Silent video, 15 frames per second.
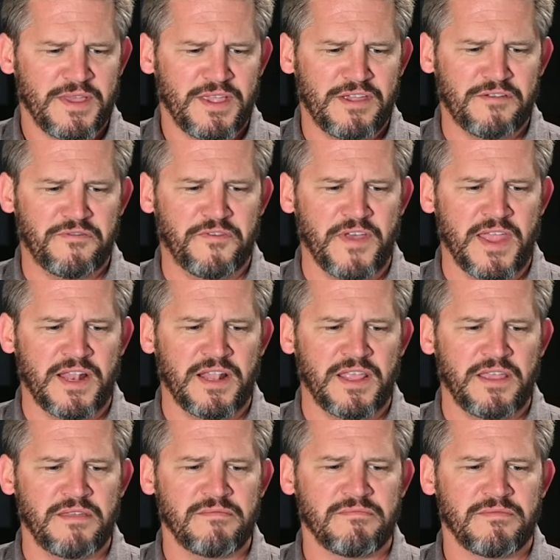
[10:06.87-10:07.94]
And
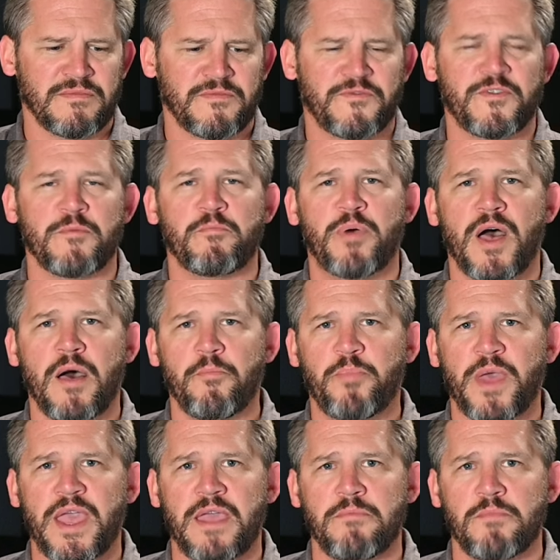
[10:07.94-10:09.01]
finally, from
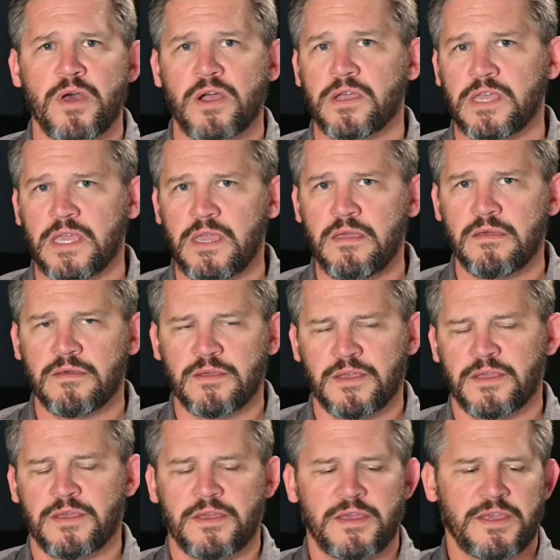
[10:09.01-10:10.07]
Pompeii Monkey,
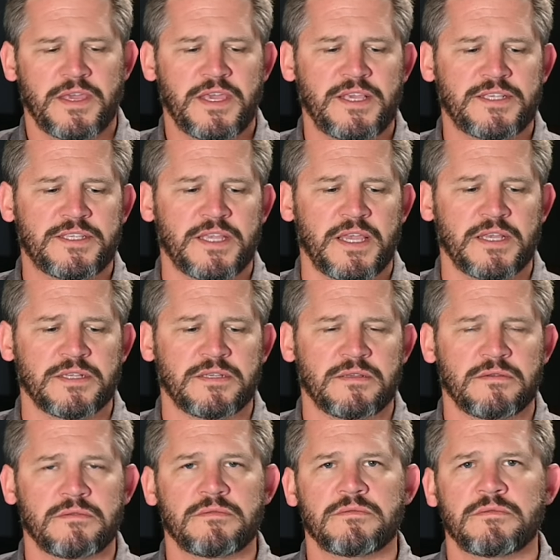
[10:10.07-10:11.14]
he
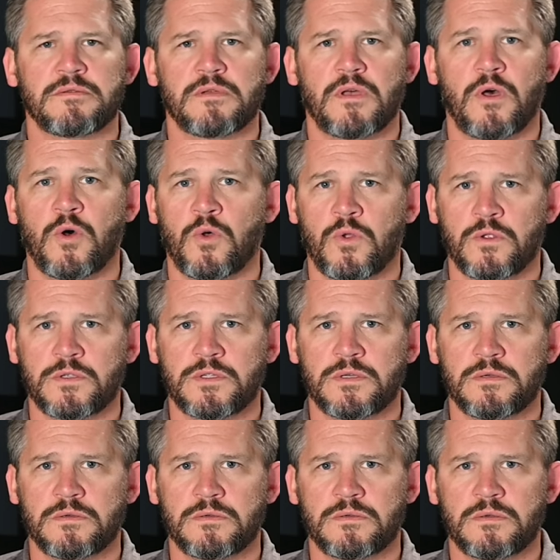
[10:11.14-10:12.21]
says, old,
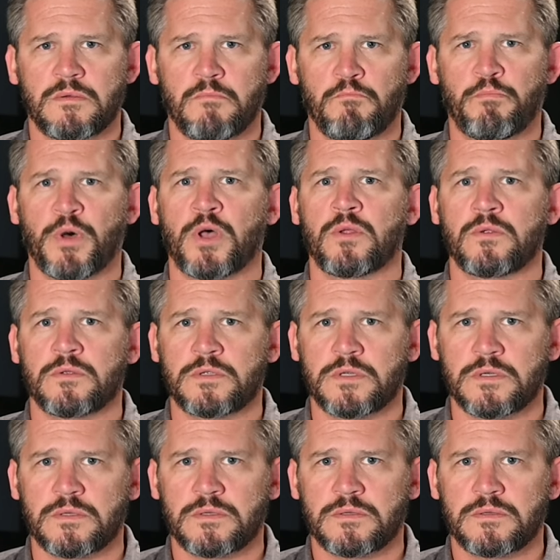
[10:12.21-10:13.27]

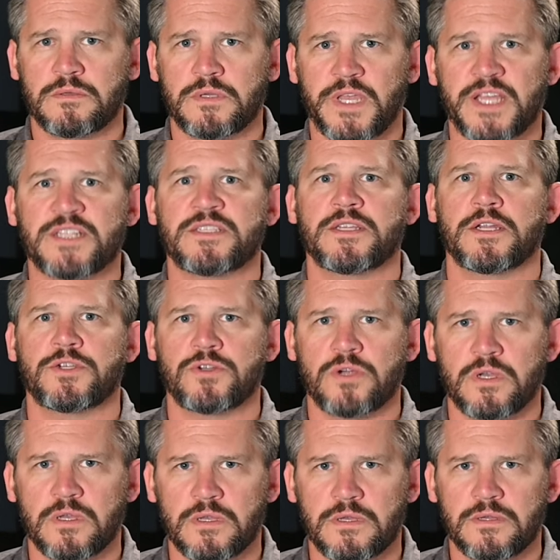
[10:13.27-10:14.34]
bold, etc.